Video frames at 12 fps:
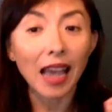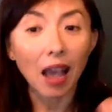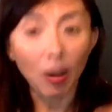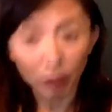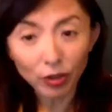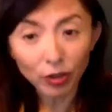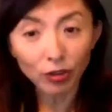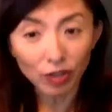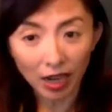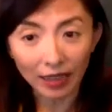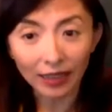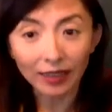original
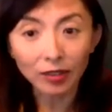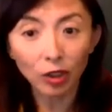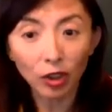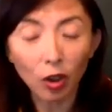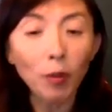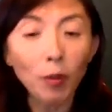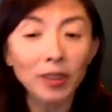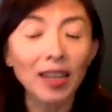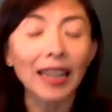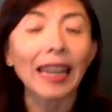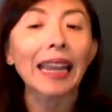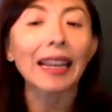Chinese look almost
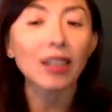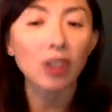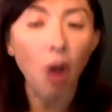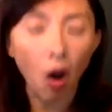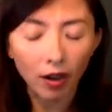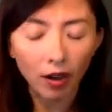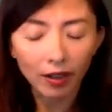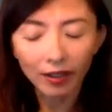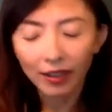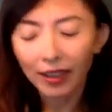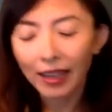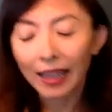like English art,
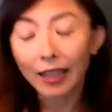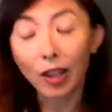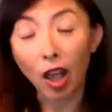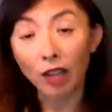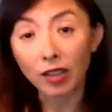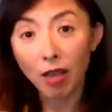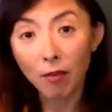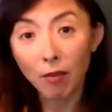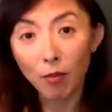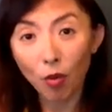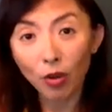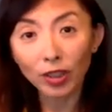got
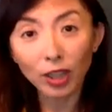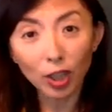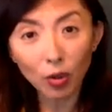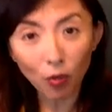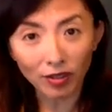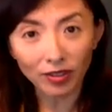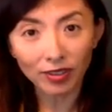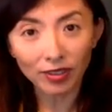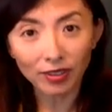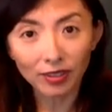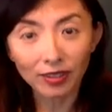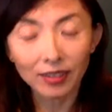more
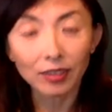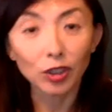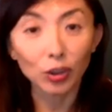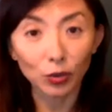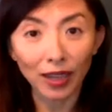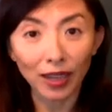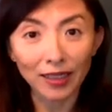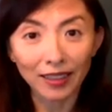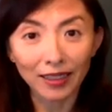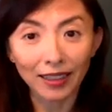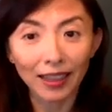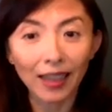nuance to it.
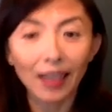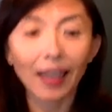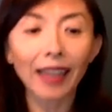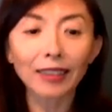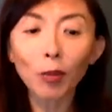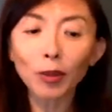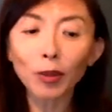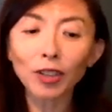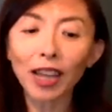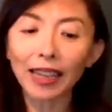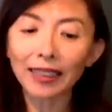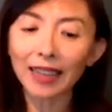It's almost
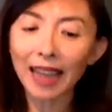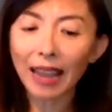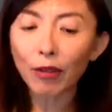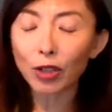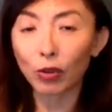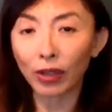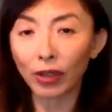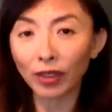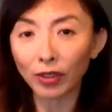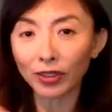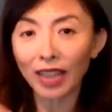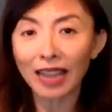like the language
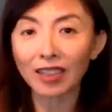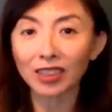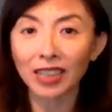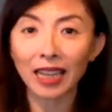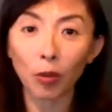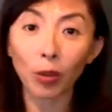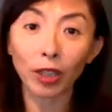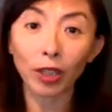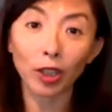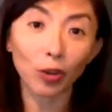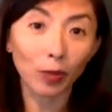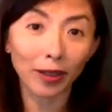creators understanding what
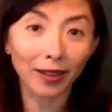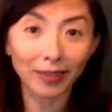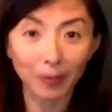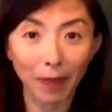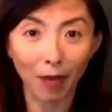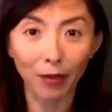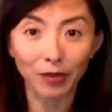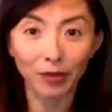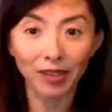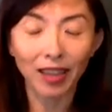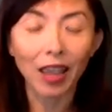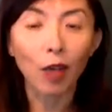human is about.
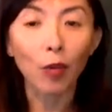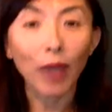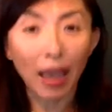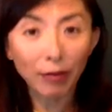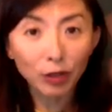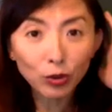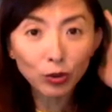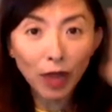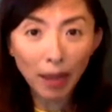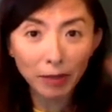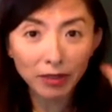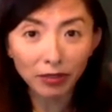We have two
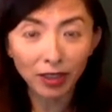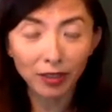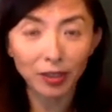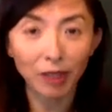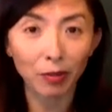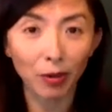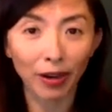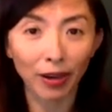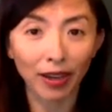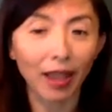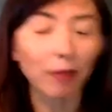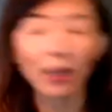hemispheres of the
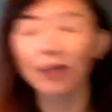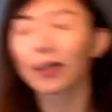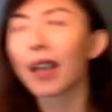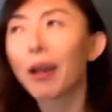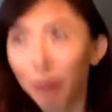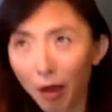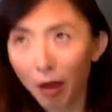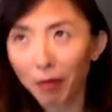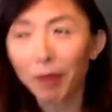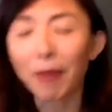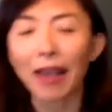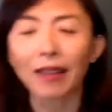brain. I mean,
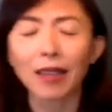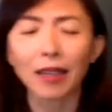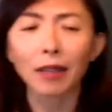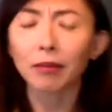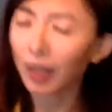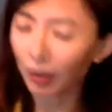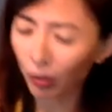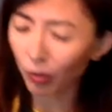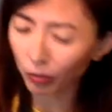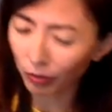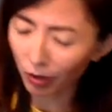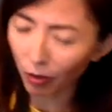probably back then they
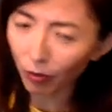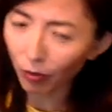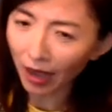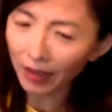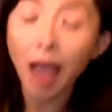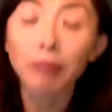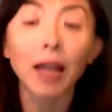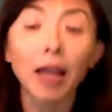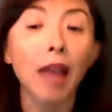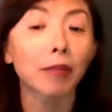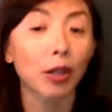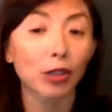don't know that.
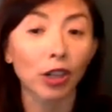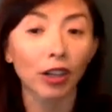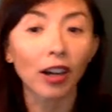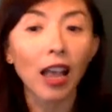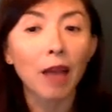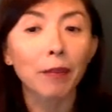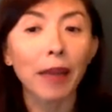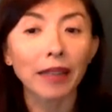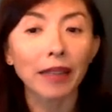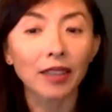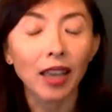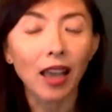I'm not sure.
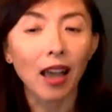But